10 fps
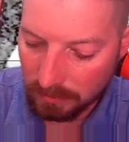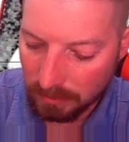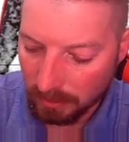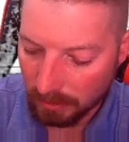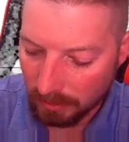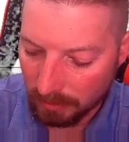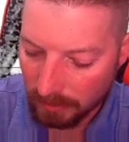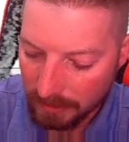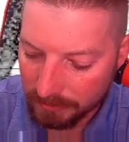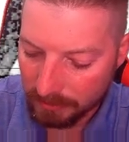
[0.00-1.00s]

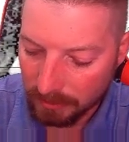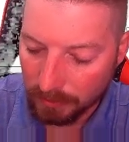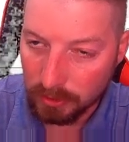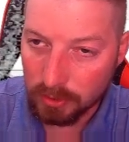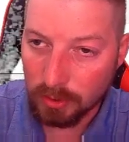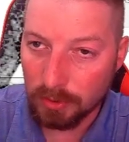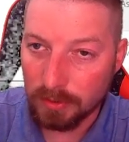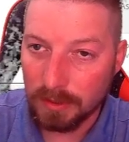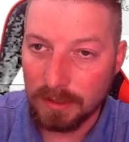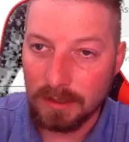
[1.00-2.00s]
Last thing I want to show
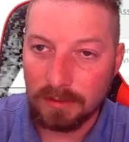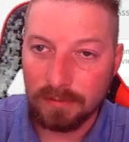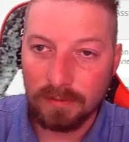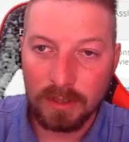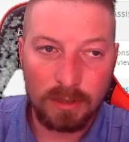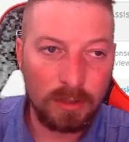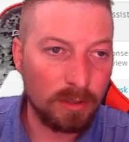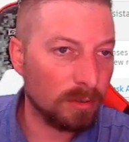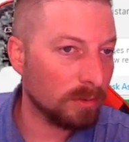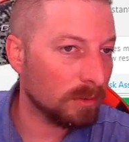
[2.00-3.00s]
you in this
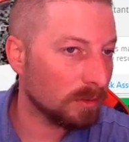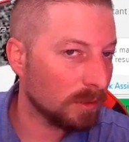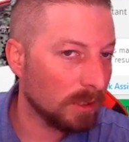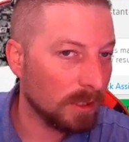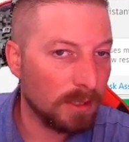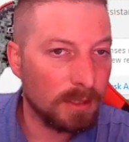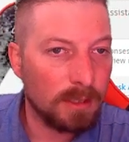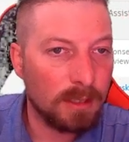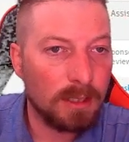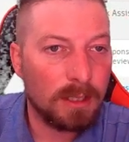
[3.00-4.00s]
video
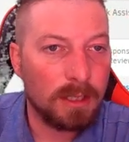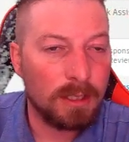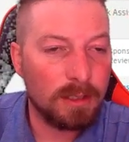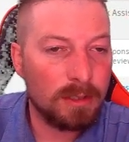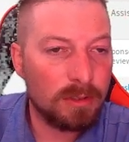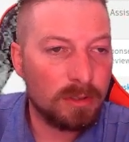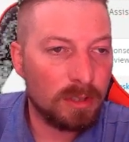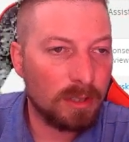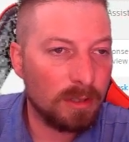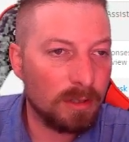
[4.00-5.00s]
is